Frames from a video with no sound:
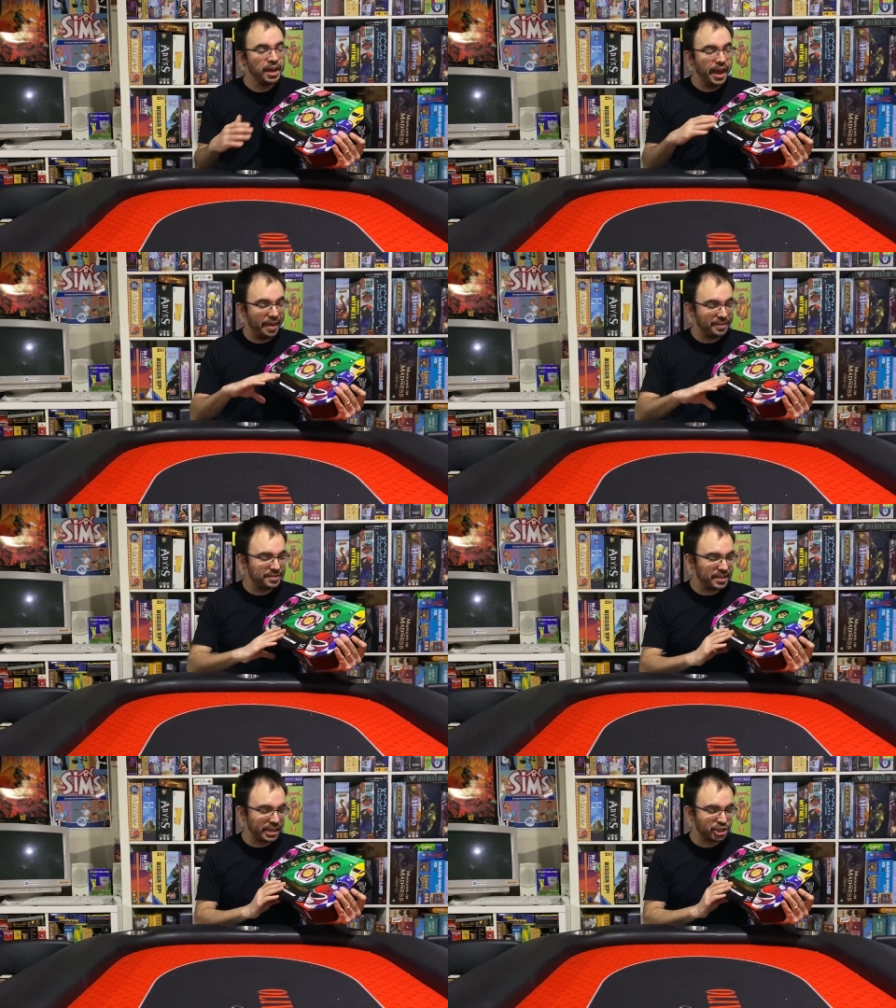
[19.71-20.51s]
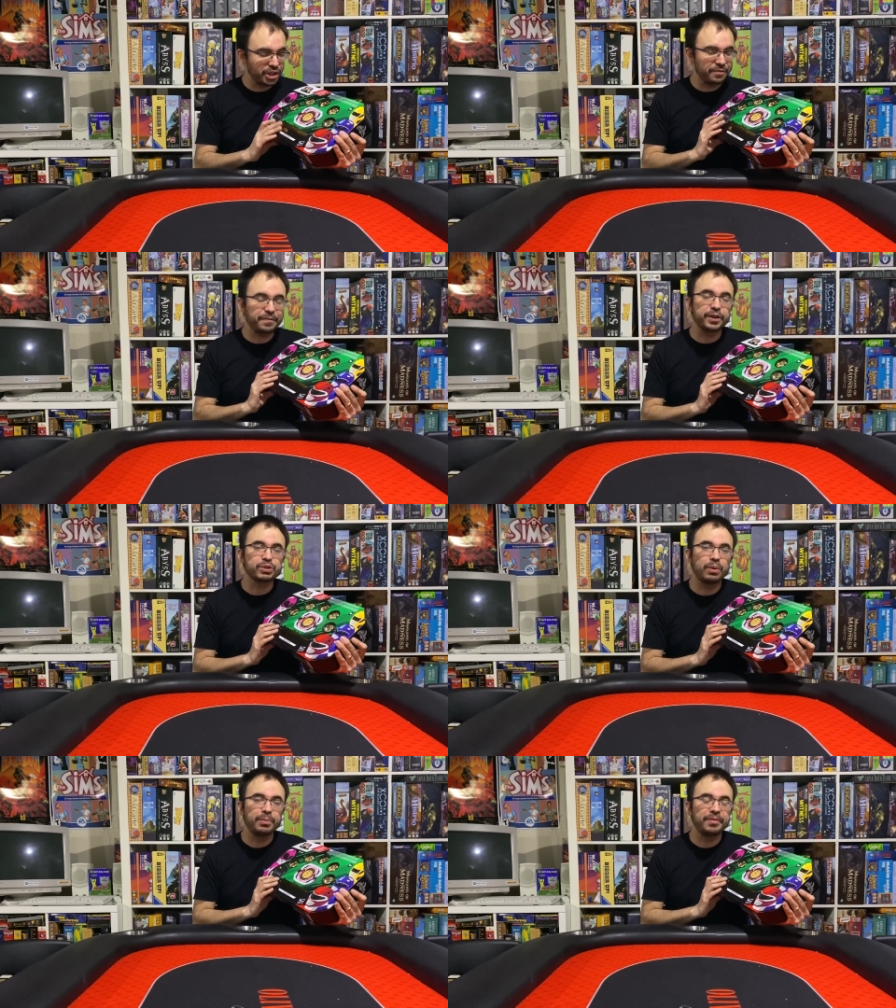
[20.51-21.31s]
And this is actually the first
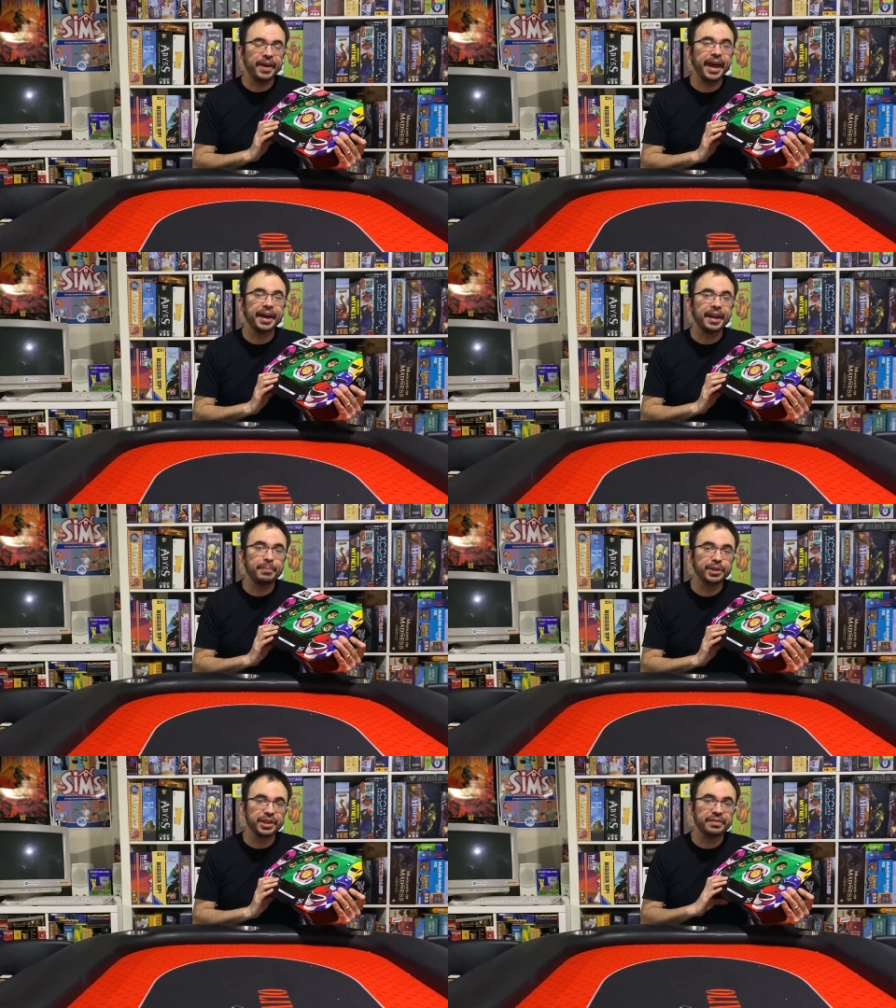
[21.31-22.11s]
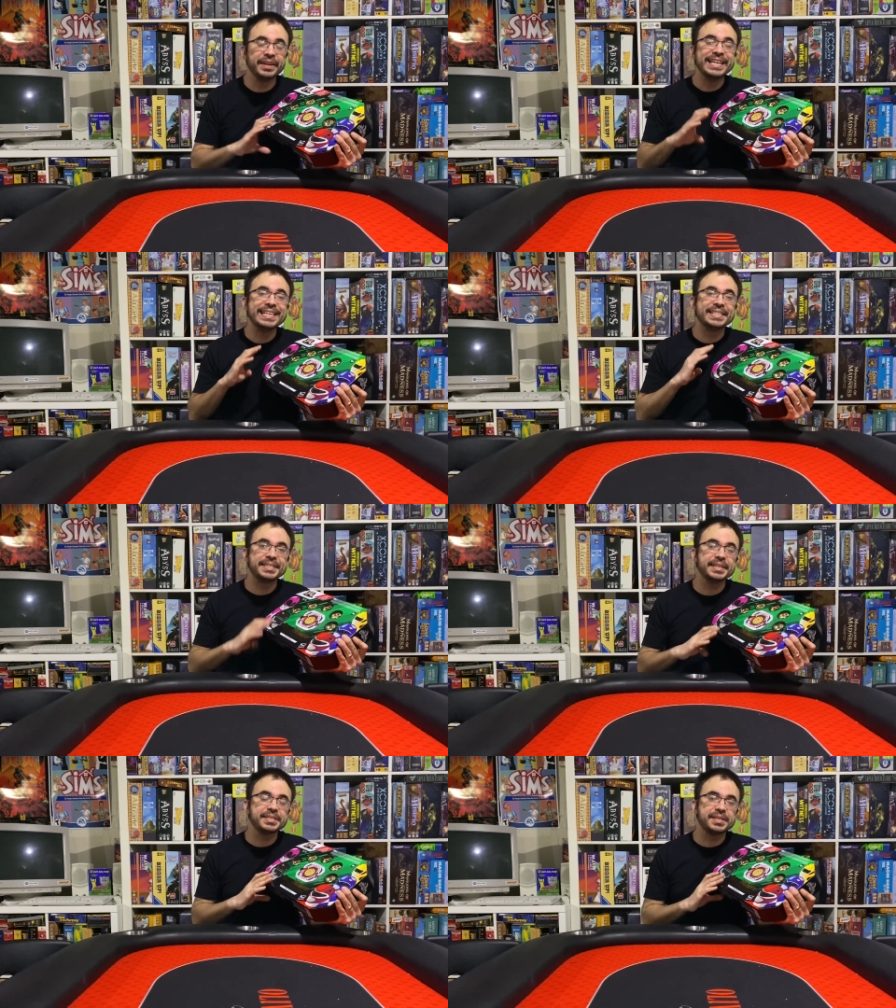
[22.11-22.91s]
one we've had, I believe,
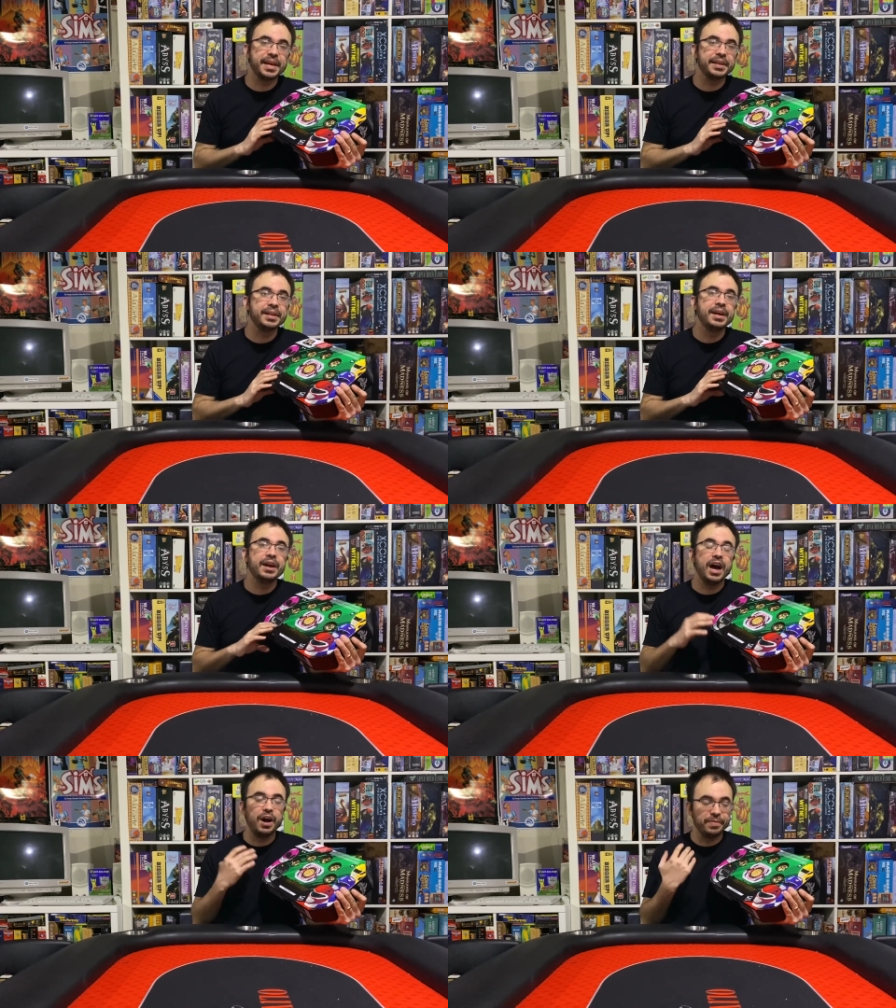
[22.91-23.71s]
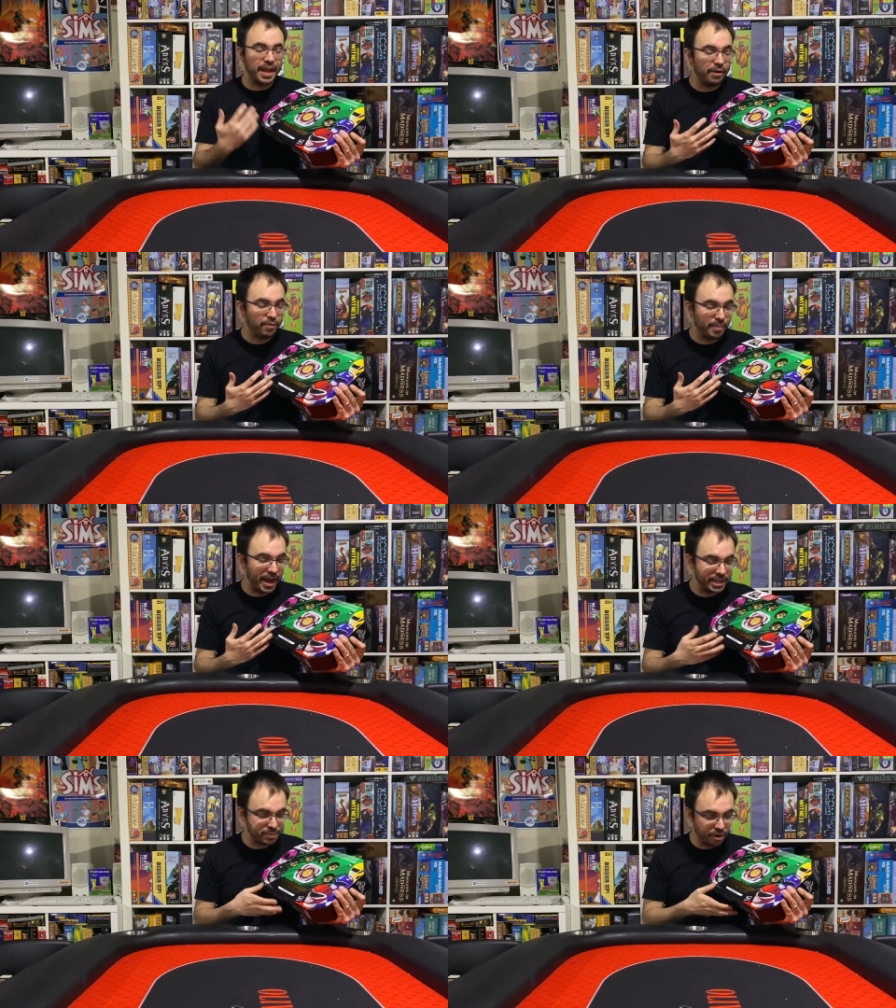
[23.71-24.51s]
since then, now from
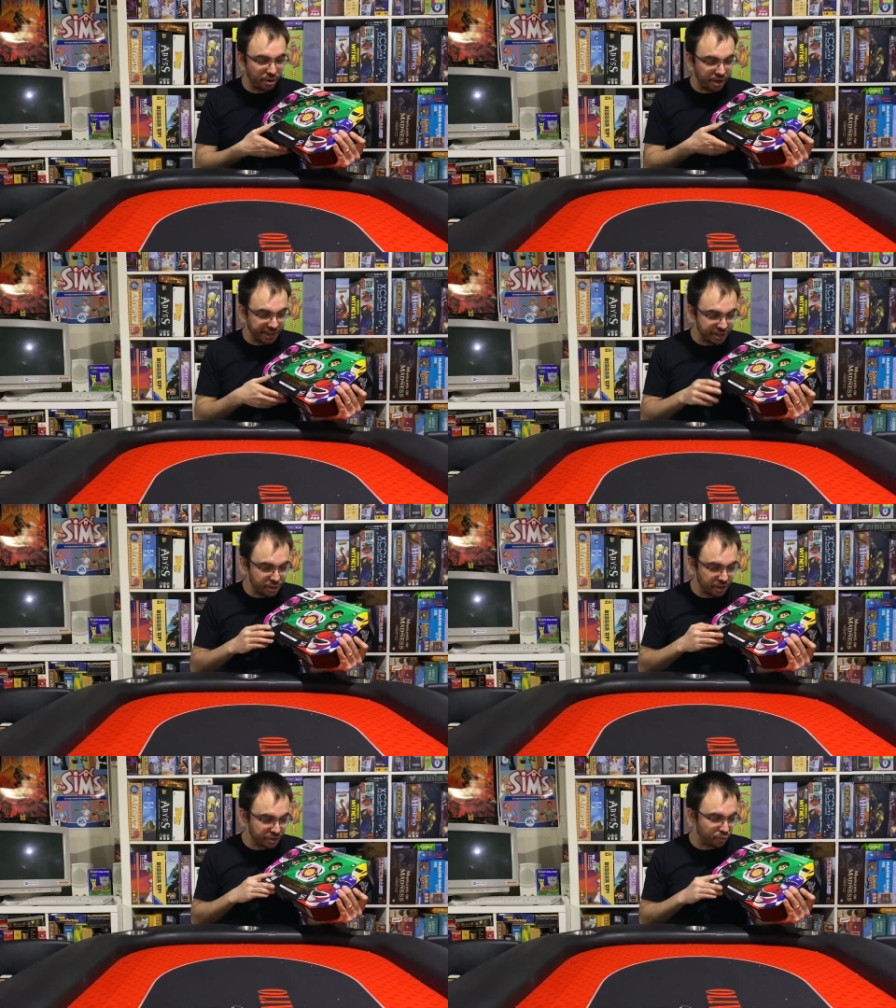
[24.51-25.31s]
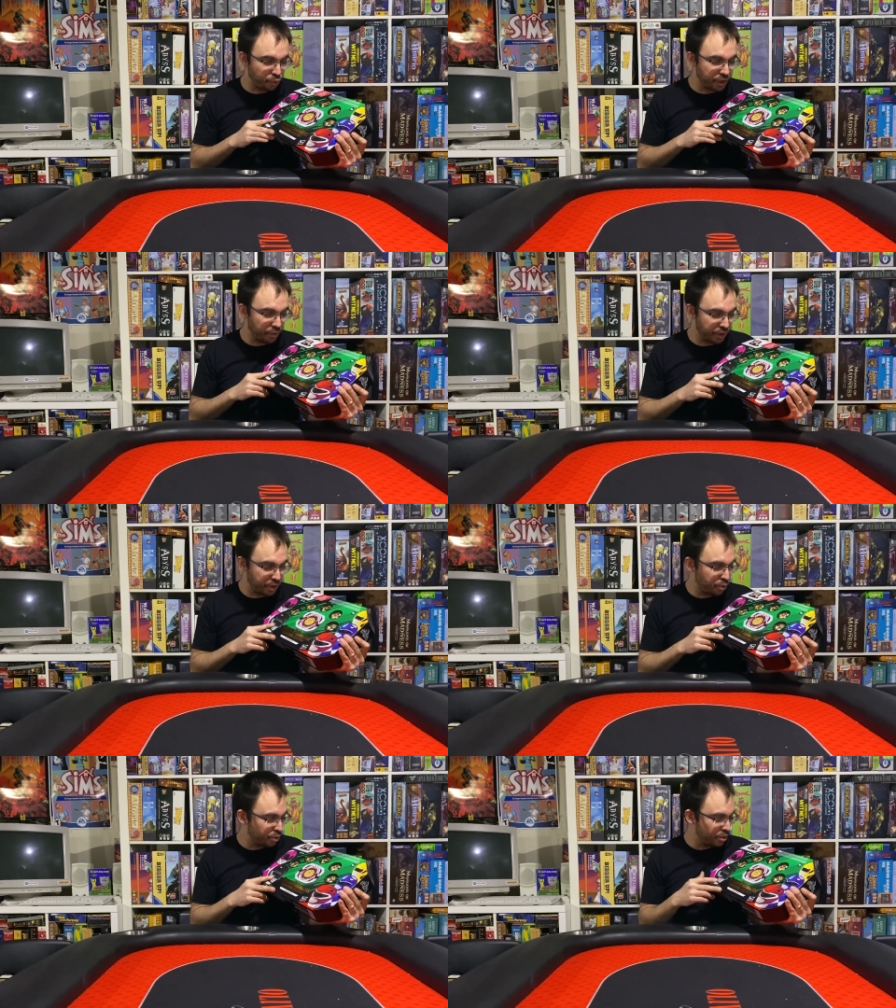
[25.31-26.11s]
Hasbro. And this looks really, really
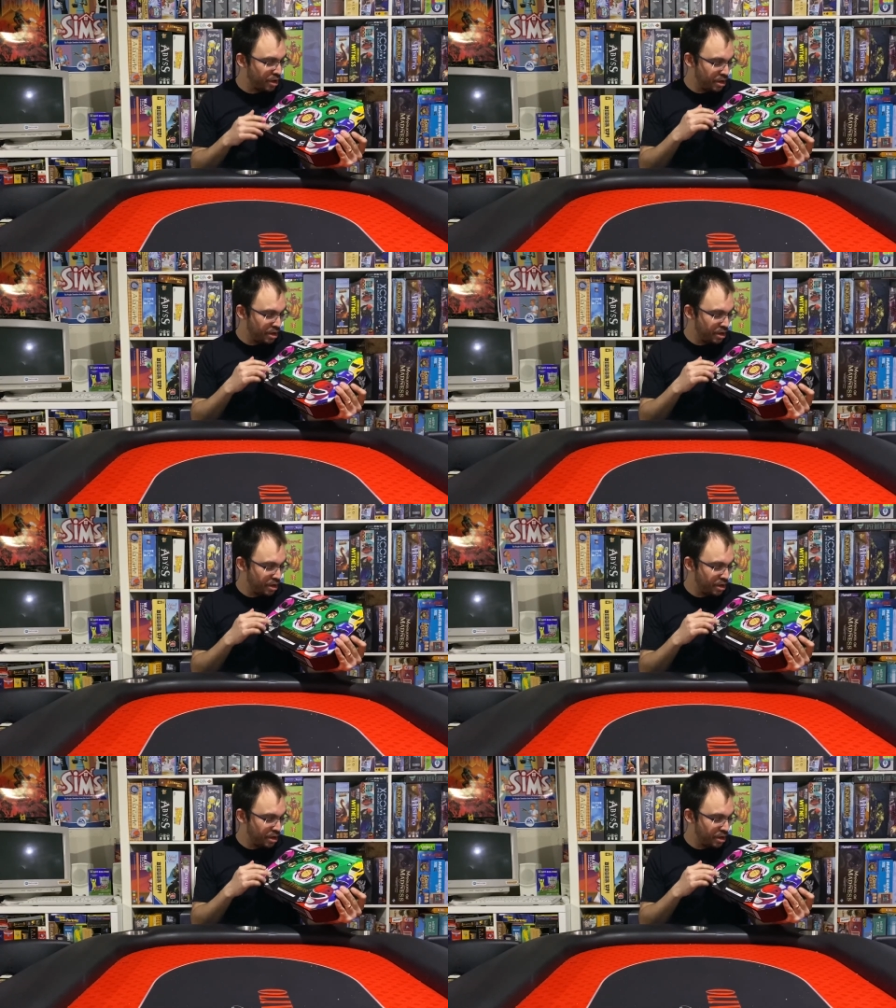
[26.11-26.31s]
cool.